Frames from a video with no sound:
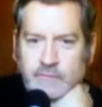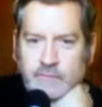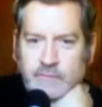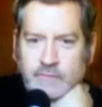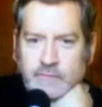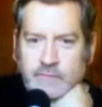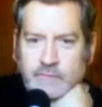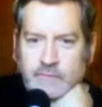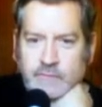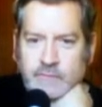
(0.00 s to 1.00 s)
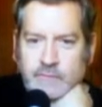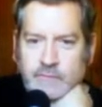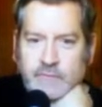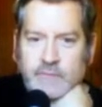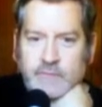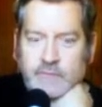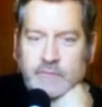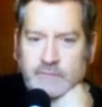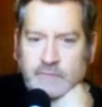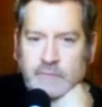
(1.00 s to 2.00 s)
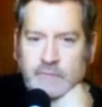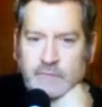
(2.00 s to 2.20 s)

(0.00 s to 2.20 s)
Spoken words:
[no speech]